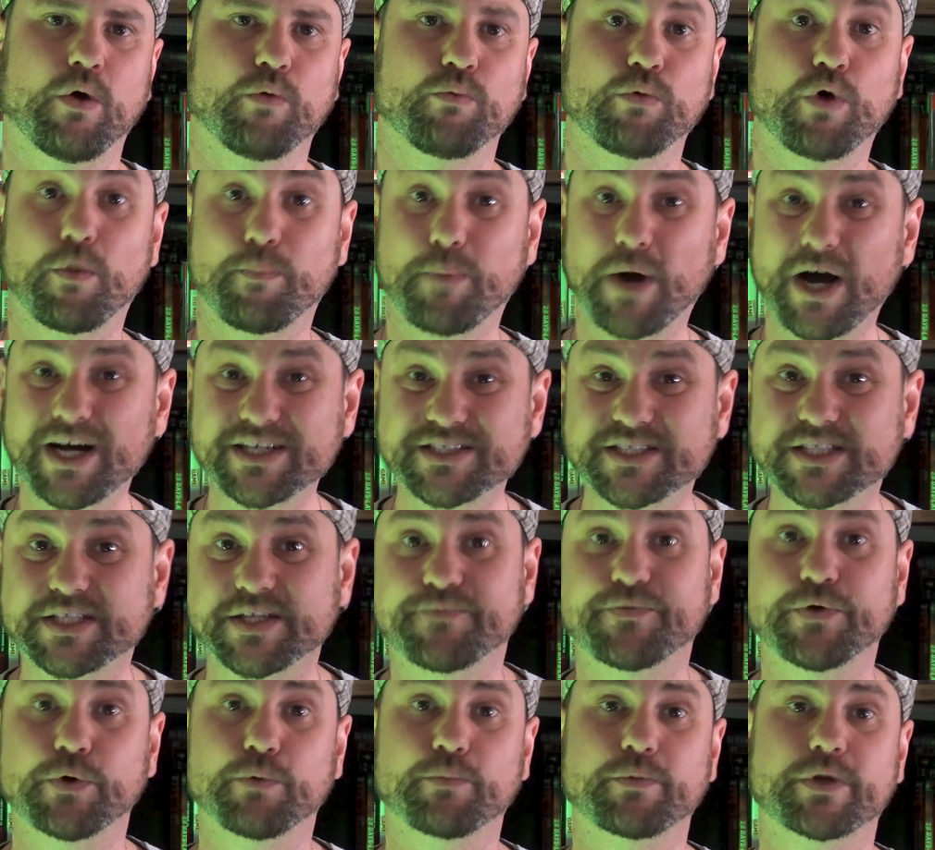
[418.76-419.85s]
While parts of the
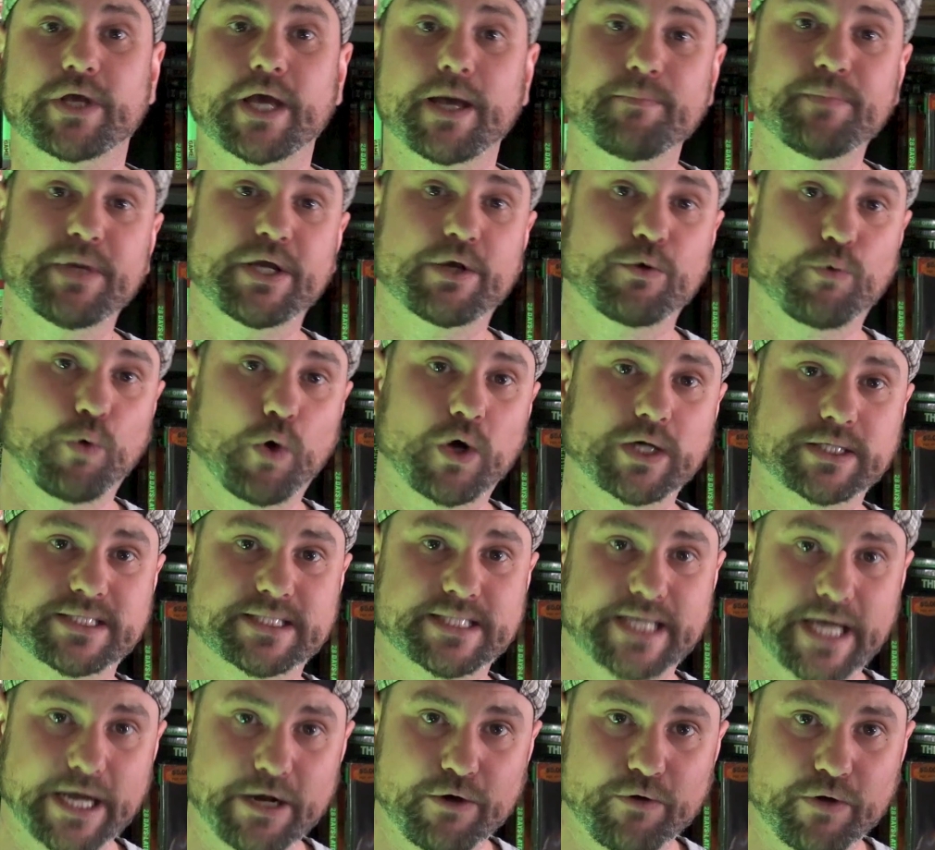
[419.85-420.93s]
film can be quite
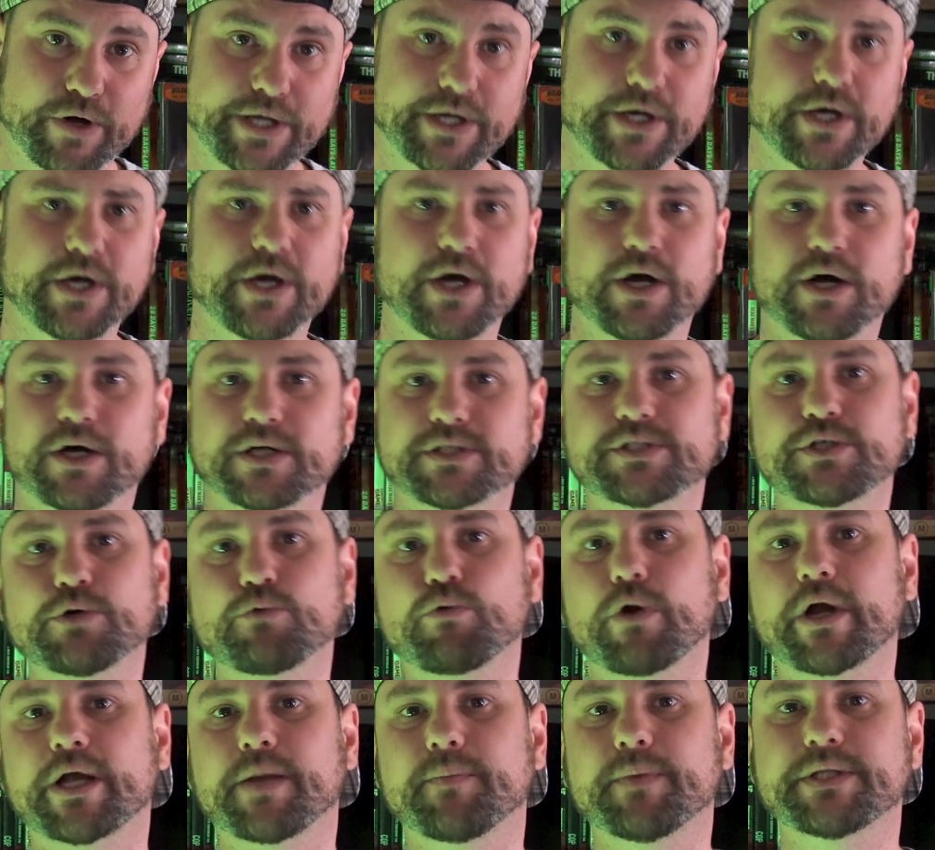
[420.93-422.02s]
scary, I still
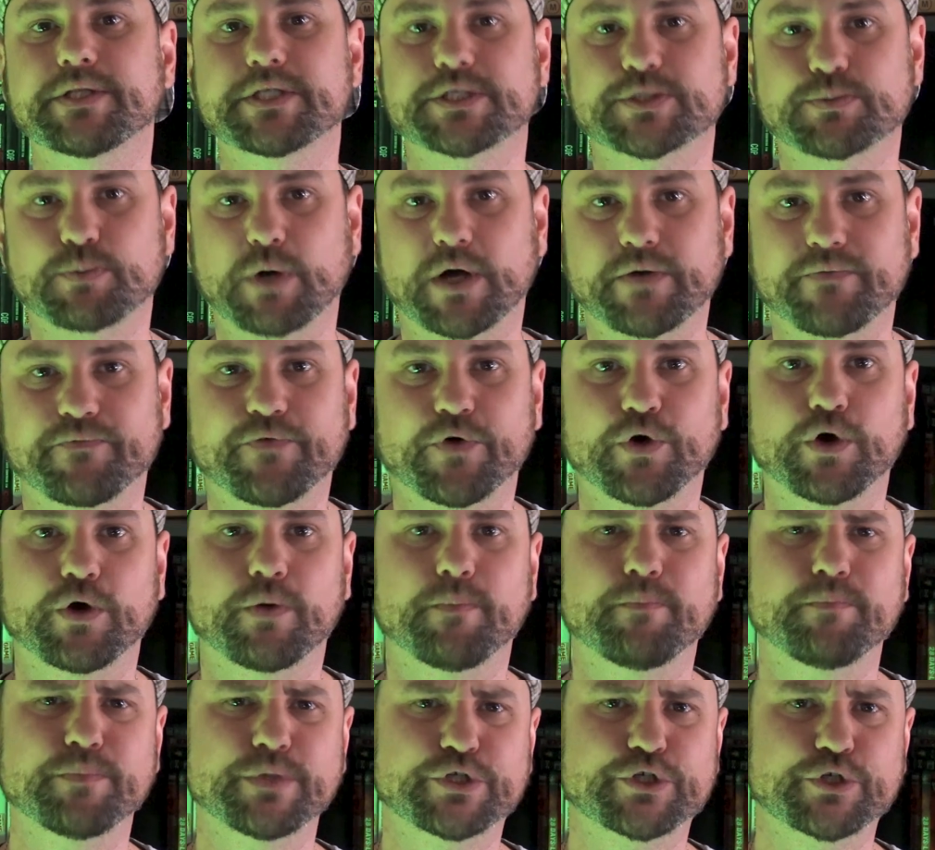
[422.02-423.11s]
recommend this one for
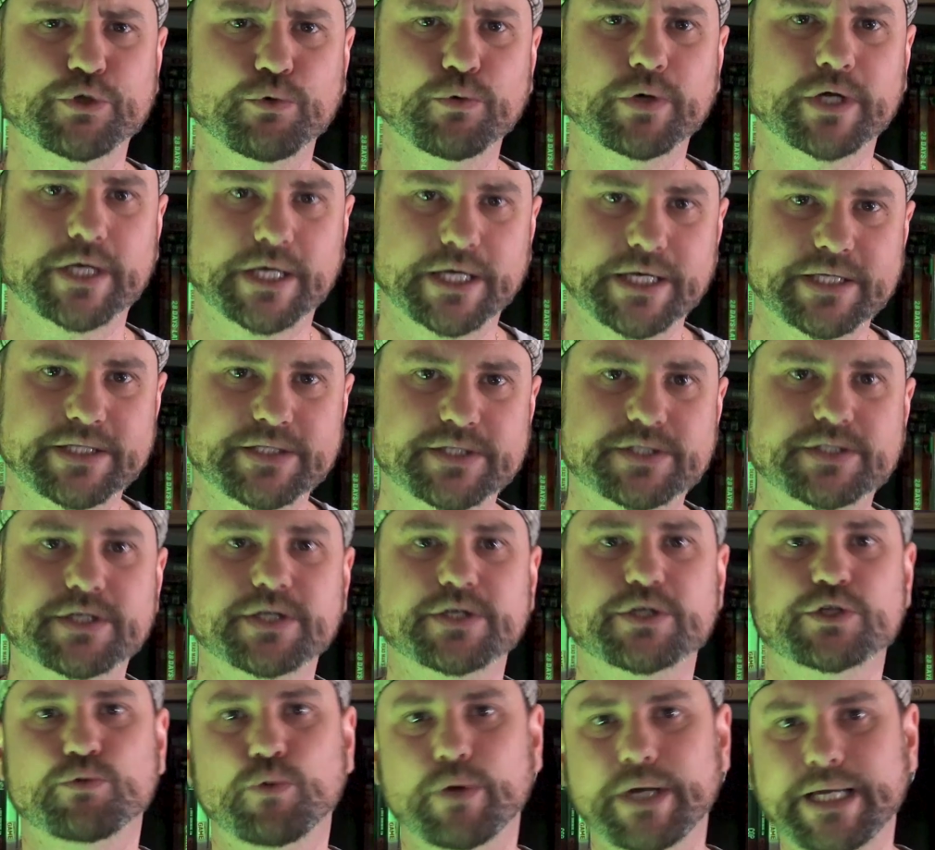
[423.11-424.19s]
mature kids,
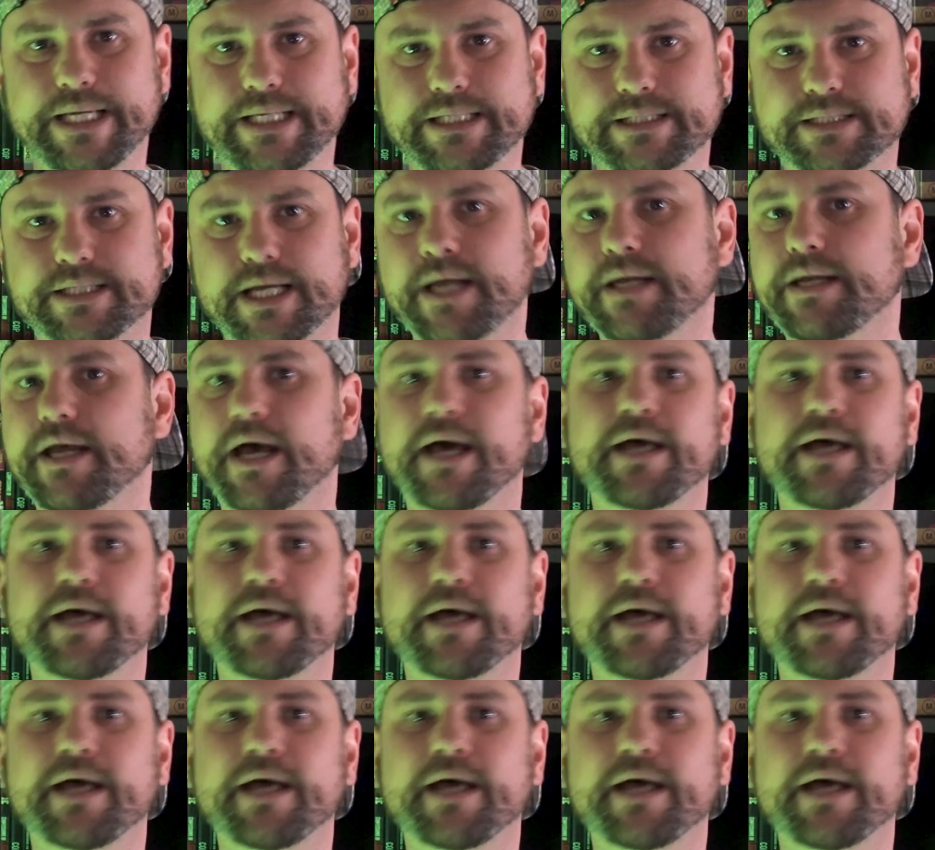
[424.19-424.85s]
tweens, and